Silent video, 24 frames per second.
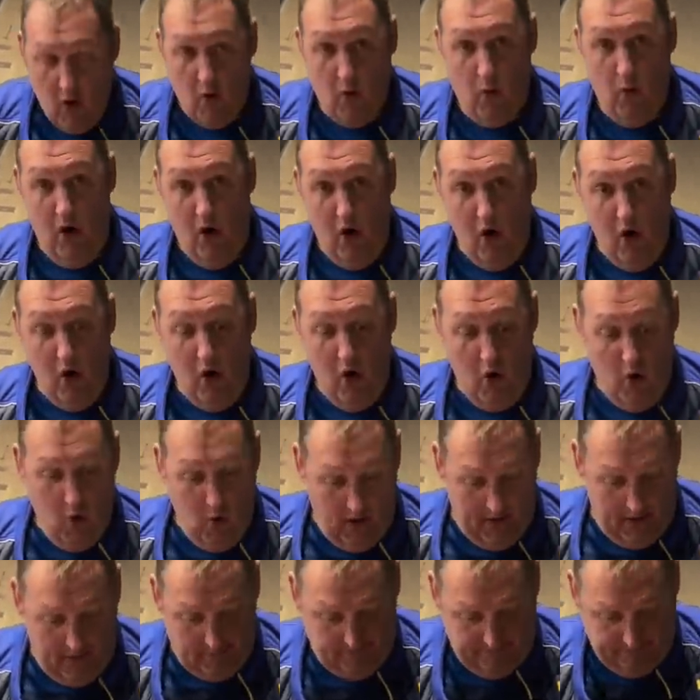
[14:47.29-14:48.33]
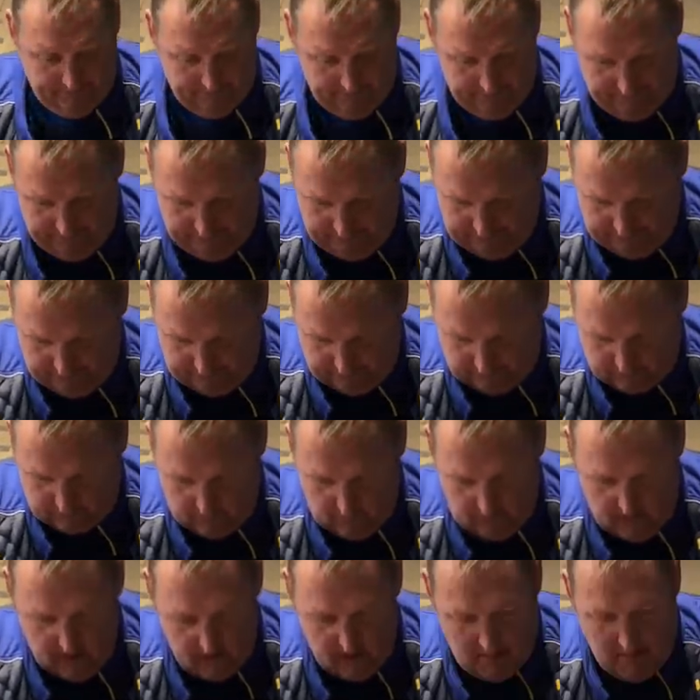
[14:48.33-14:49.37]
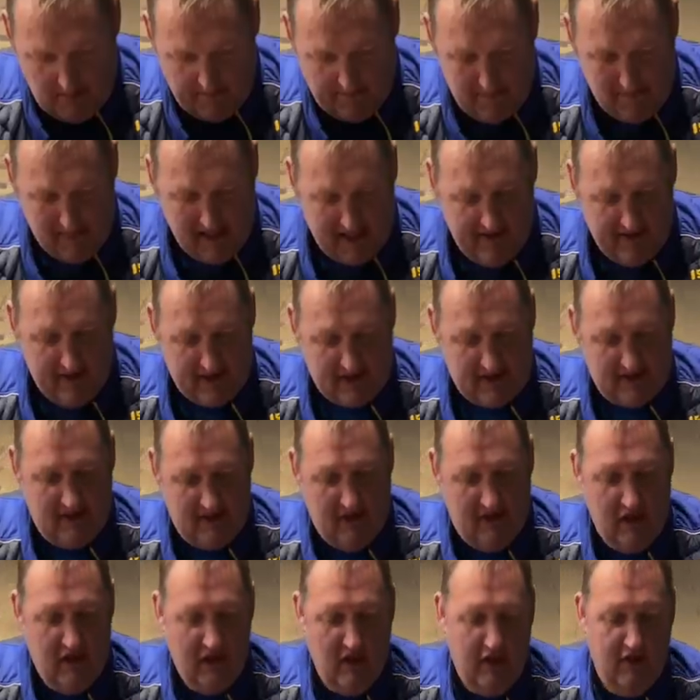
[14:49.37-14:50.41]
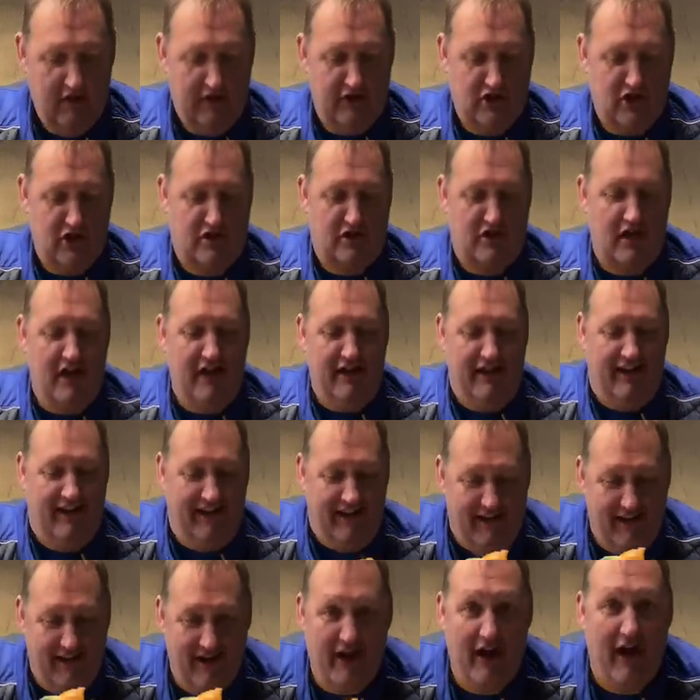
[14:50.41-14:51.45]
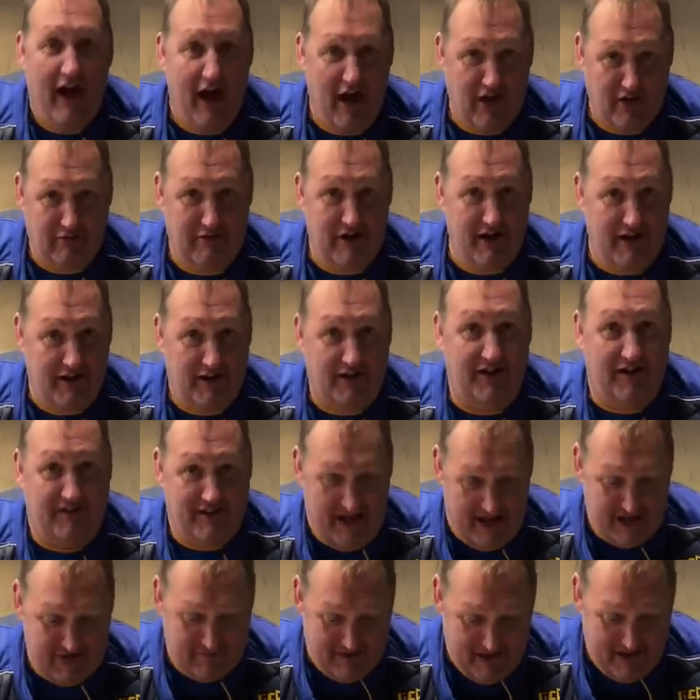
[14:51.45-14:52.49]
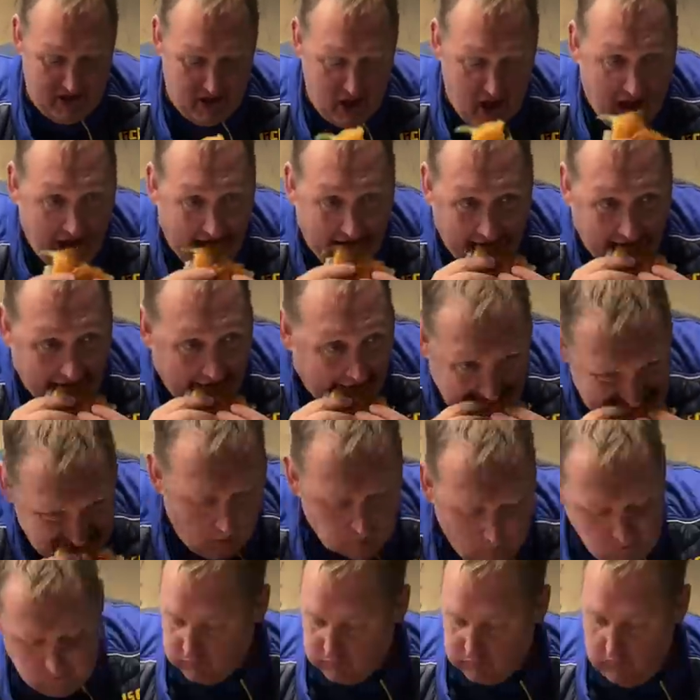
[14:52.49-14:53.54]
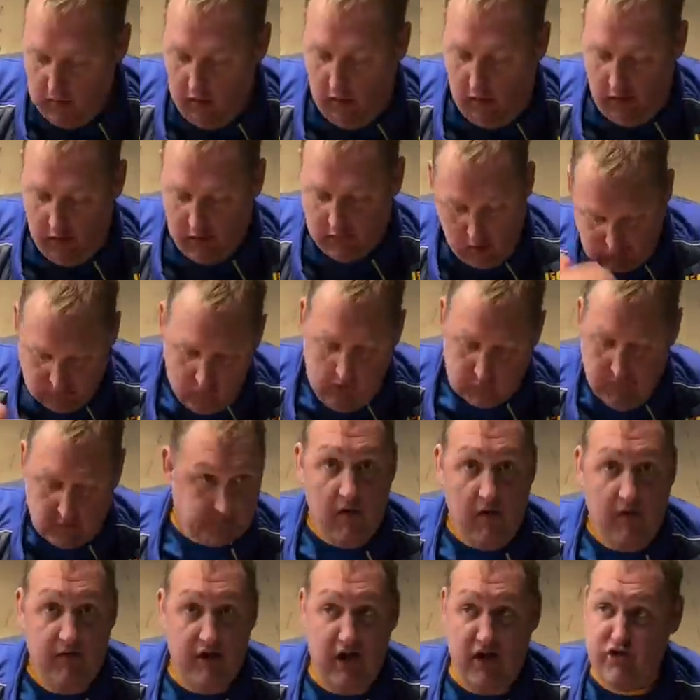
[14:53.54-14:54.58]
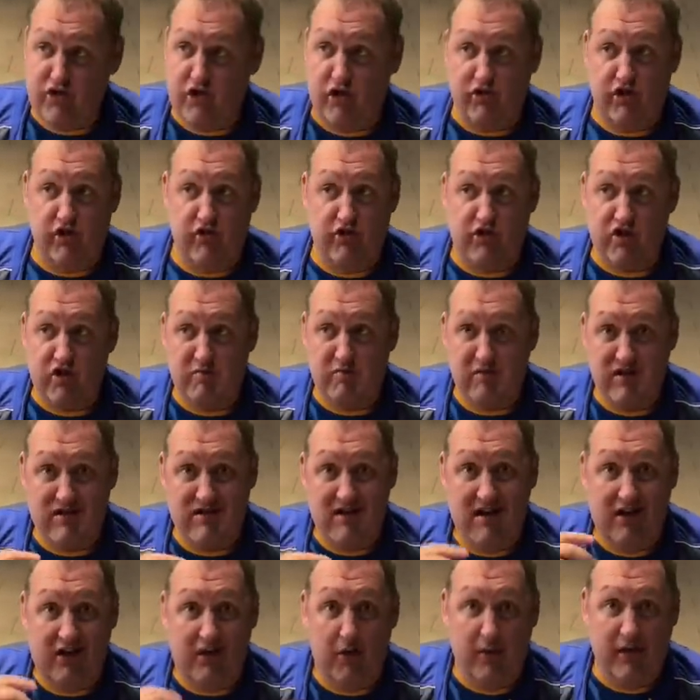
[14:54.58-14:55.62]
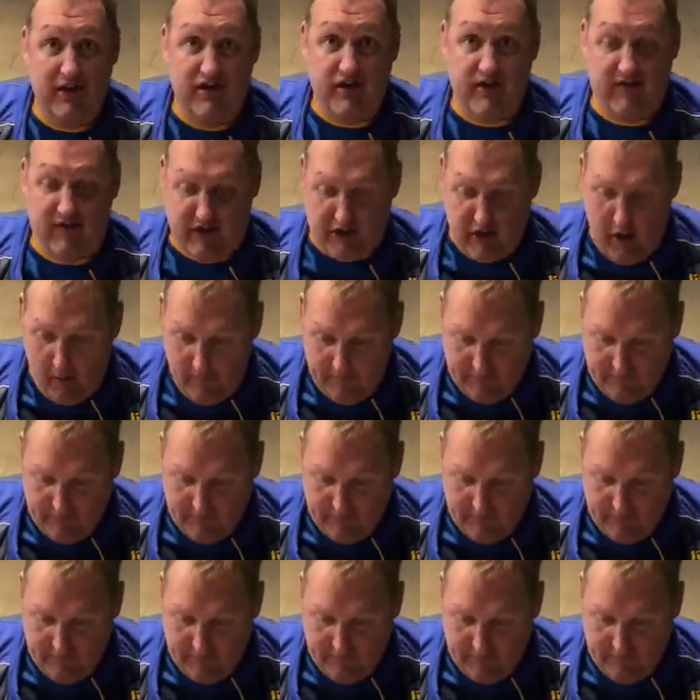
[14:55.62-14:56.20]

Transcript: Woo! Have a bite of this. This is just... I swear to God, that is red hot. Oh. That's hotter than some Naga wings I've had.